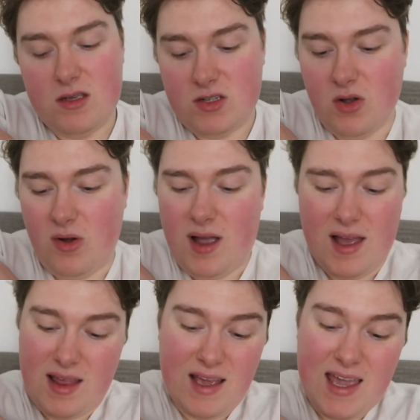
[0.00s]
So
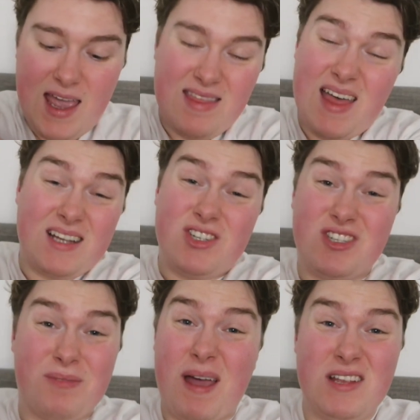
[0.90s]
again, that
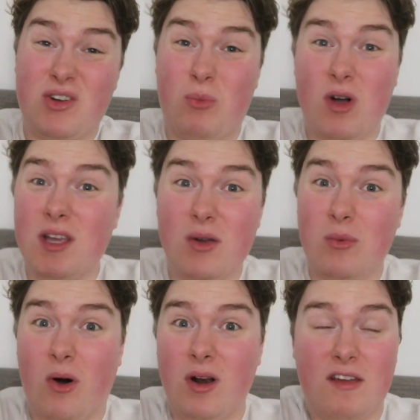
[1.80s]
just depends on what you
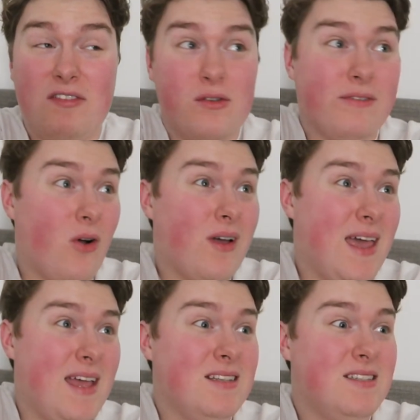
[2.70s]
want. If you've got
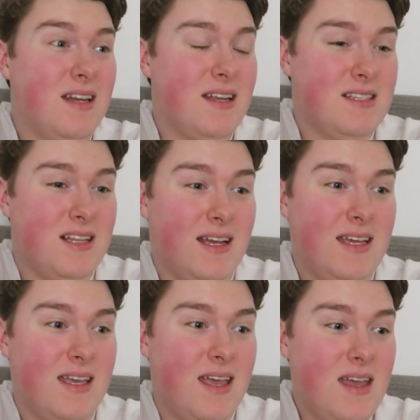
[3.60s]
kids and it's
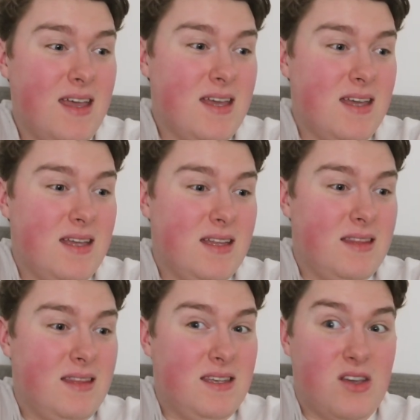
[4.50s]
like
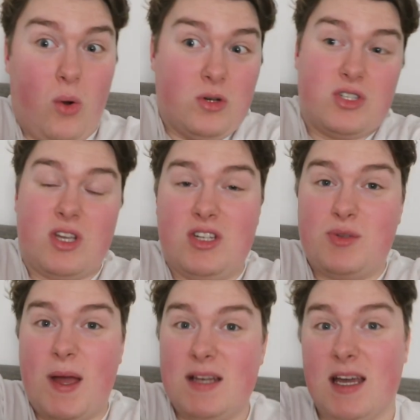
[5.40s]
you're just going to
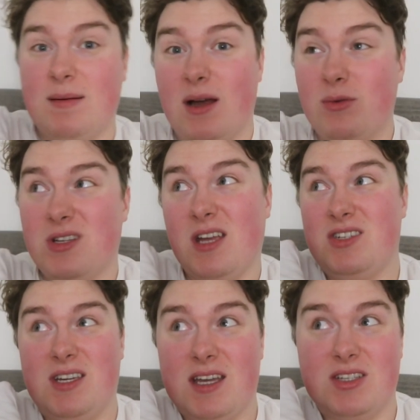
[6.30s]
spend time downstairs
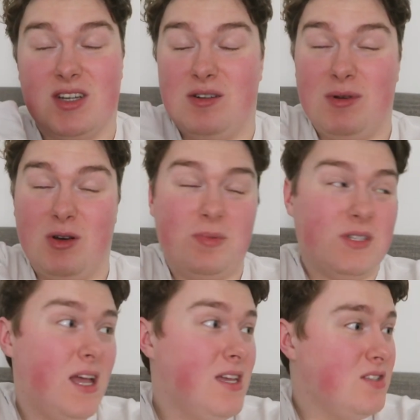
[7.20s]
and your kids are going to be
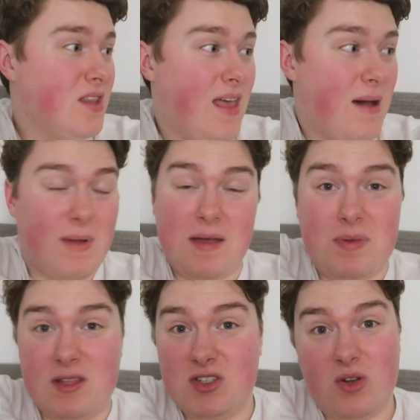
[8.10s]
upstairs, then that might
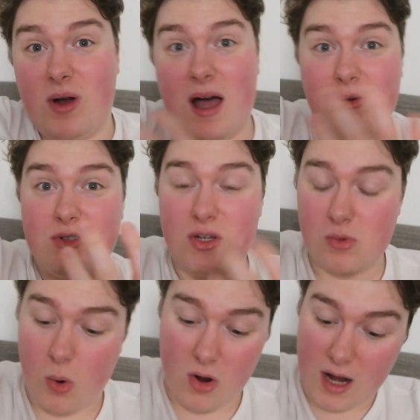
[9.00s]
be the sort of house you
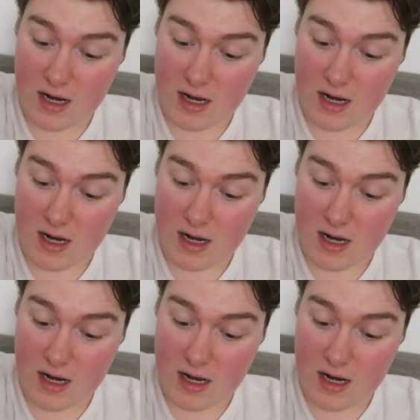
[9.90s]
want.